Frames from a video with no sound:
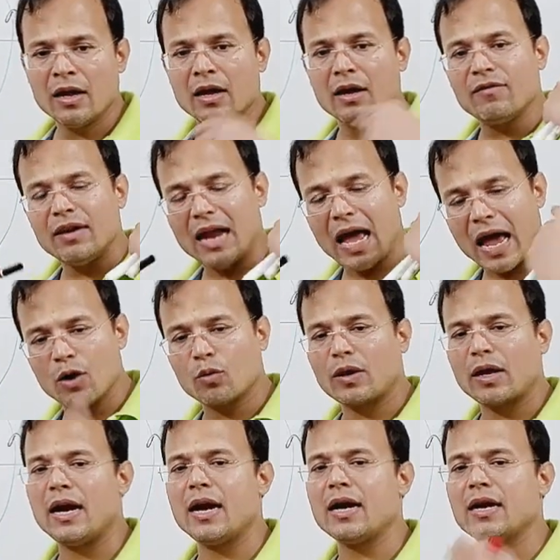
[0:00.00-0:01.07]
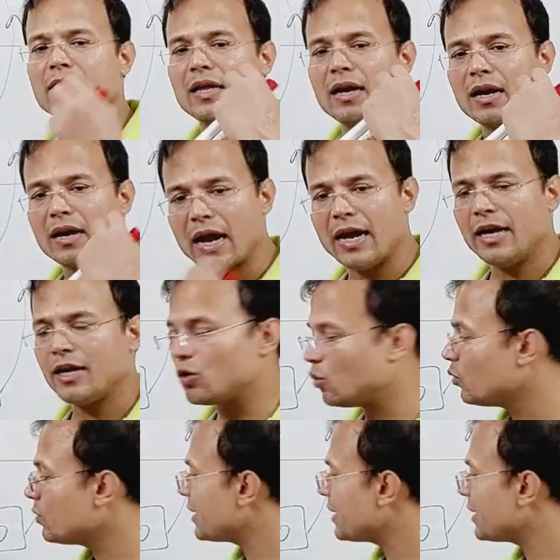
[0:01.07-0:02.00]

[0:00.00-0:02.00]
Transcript: will allocate the right to